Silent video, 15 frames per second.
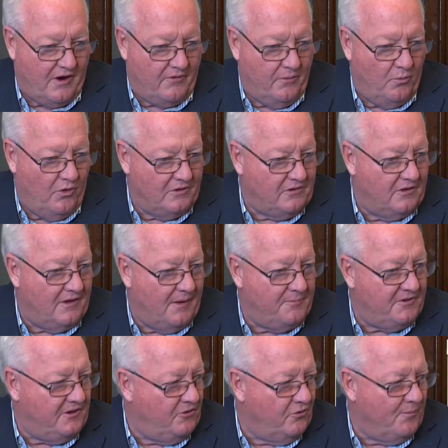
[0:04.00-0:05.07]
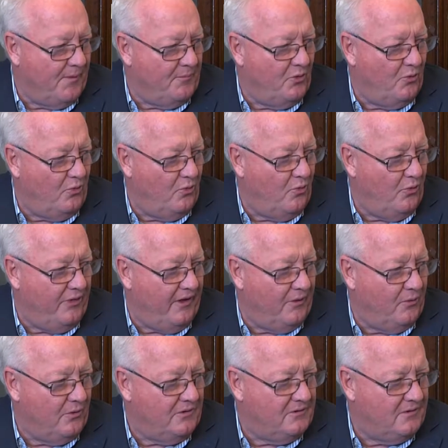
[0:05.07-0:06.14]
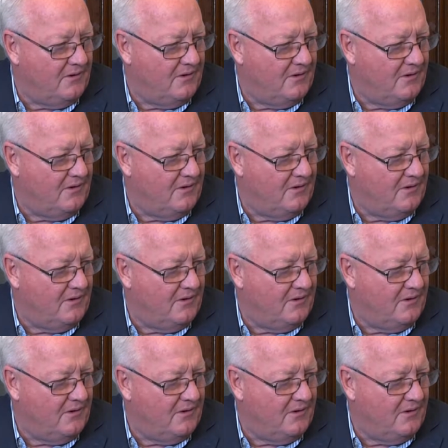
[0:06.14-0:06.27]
Curran, Walter Dempsey. Do you remember who were the other ones?